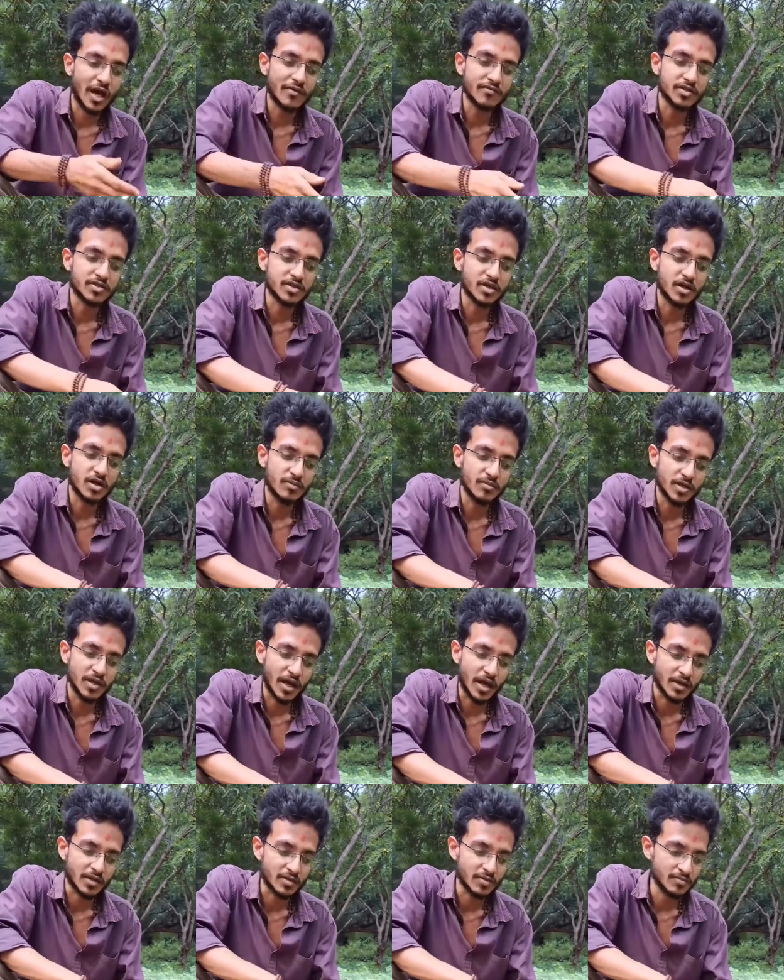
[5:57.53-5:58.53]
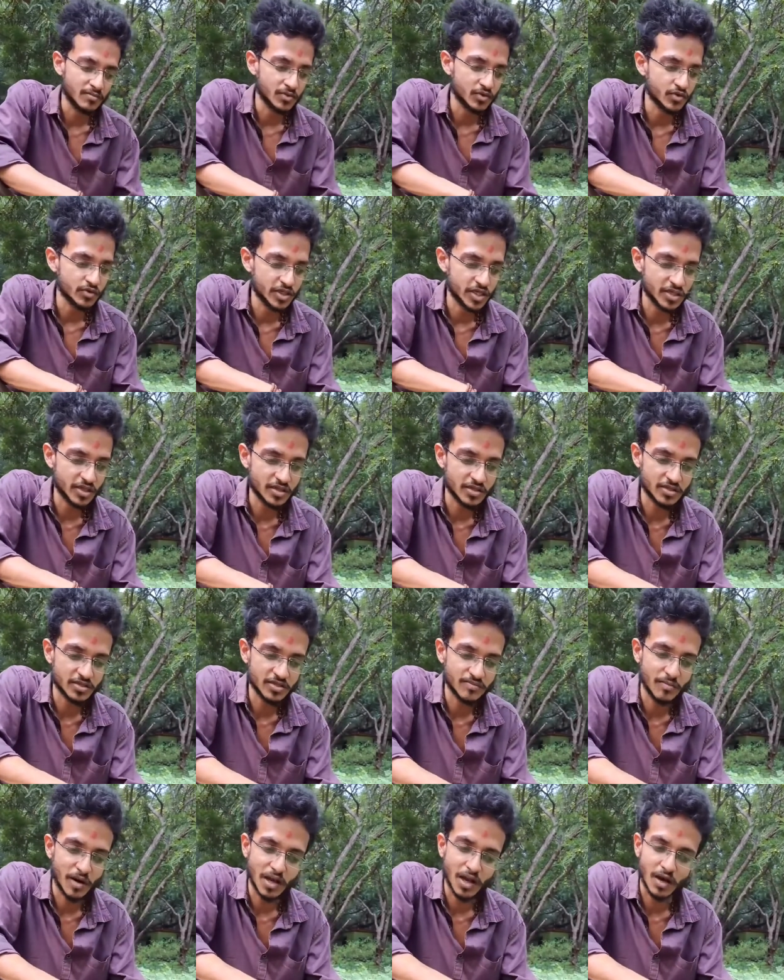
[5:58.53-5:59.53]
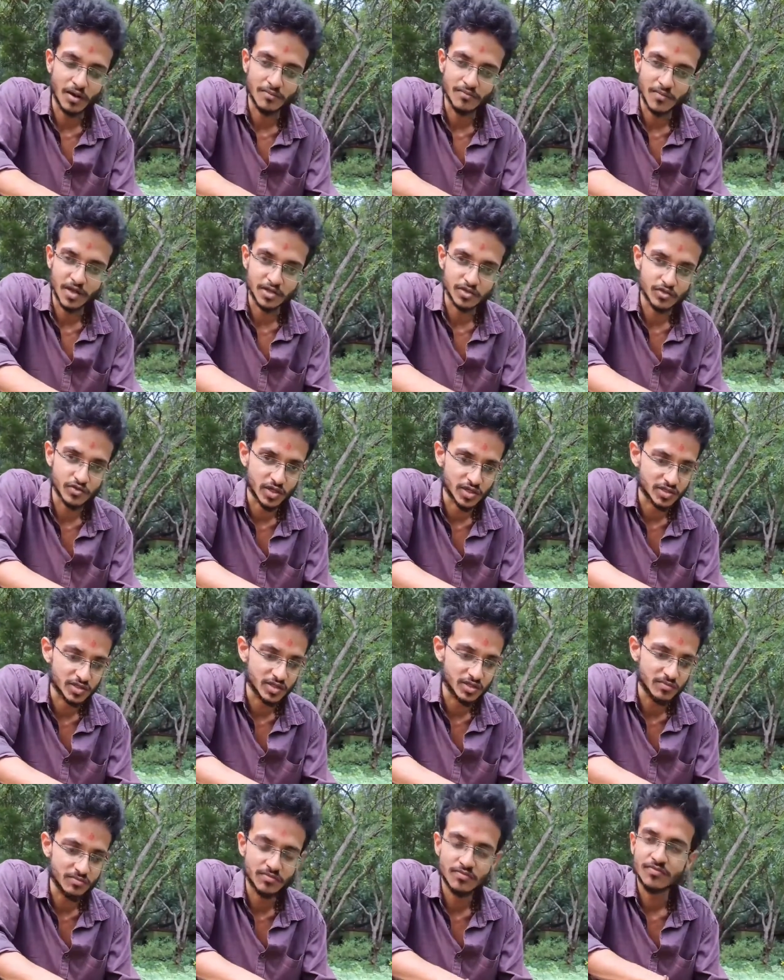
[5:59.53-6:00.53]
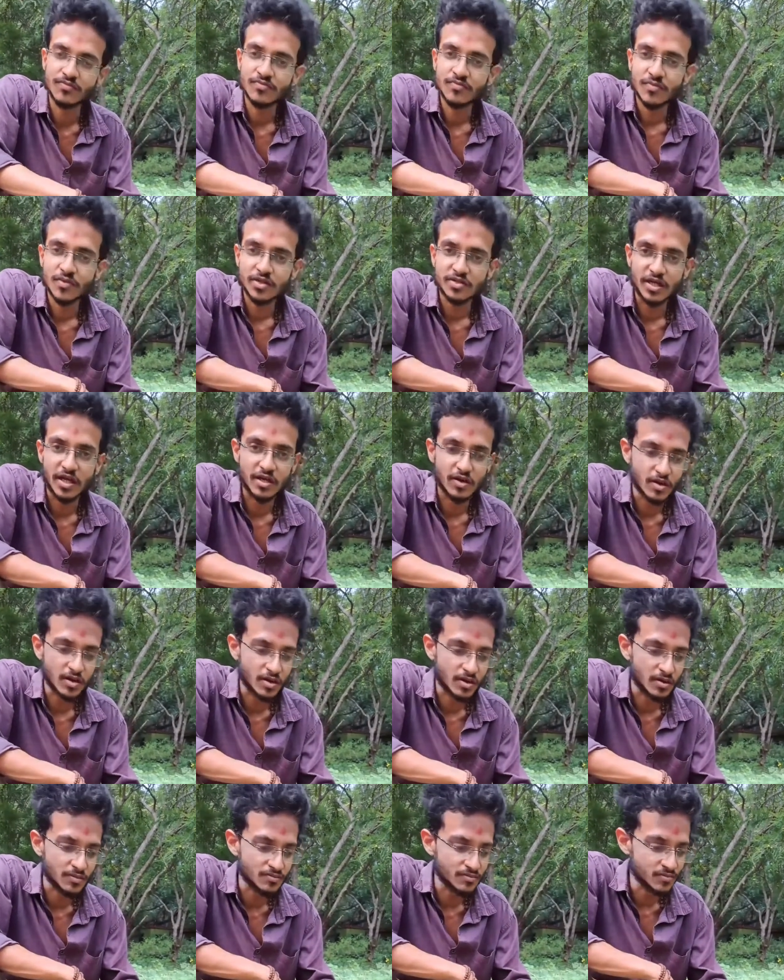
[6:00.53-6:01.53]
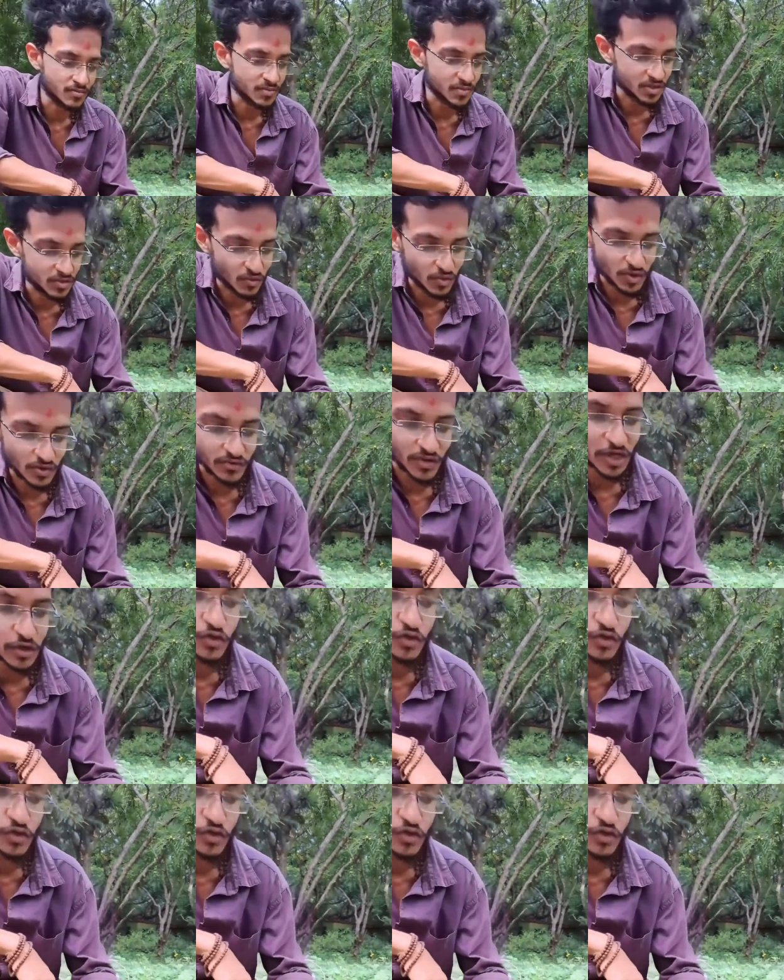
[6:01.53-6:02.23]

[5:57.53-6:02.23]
have this herb in hand, so say that this is Bala, as you can see, side of this is one of